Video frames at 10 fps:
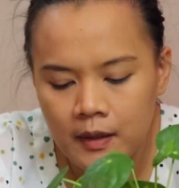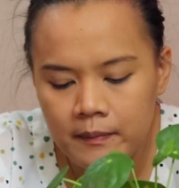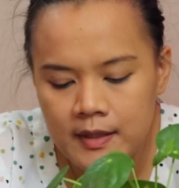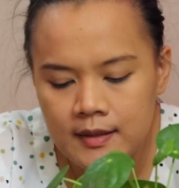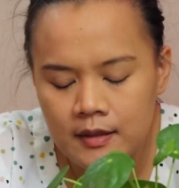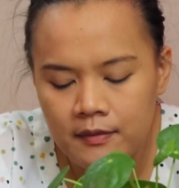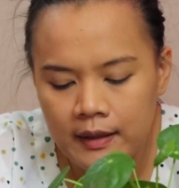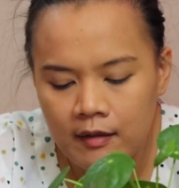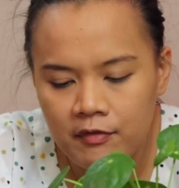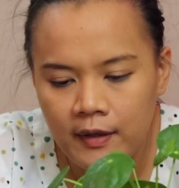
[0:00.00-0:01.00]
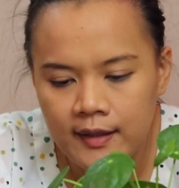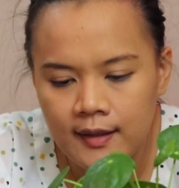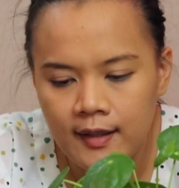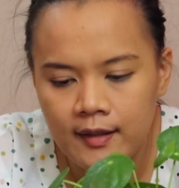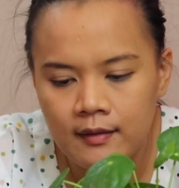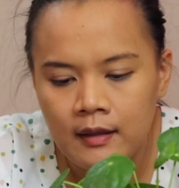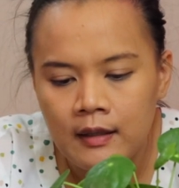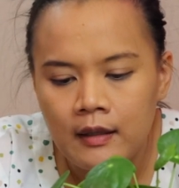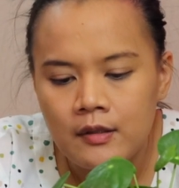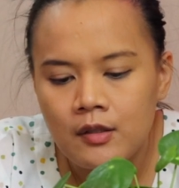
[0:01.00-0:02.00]
Let me see if I can find a link.
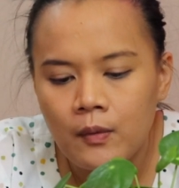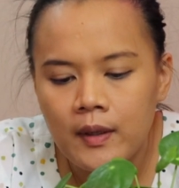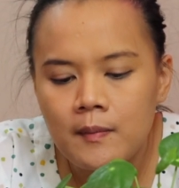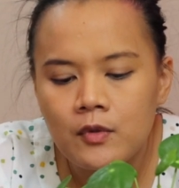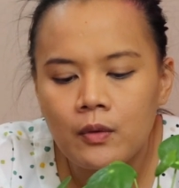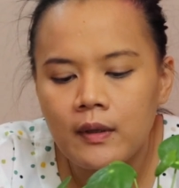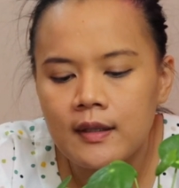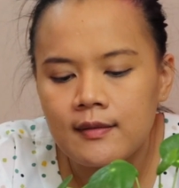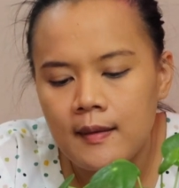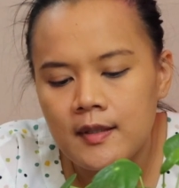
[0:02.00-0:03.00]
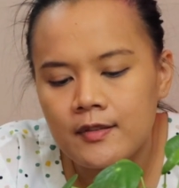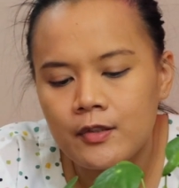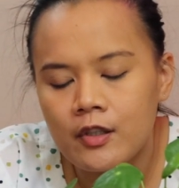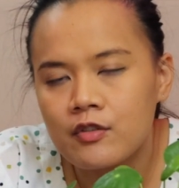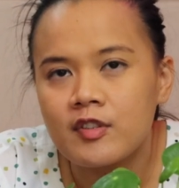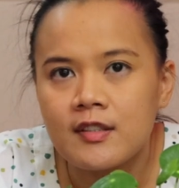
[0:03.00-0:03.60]
So what I'm doing is I just search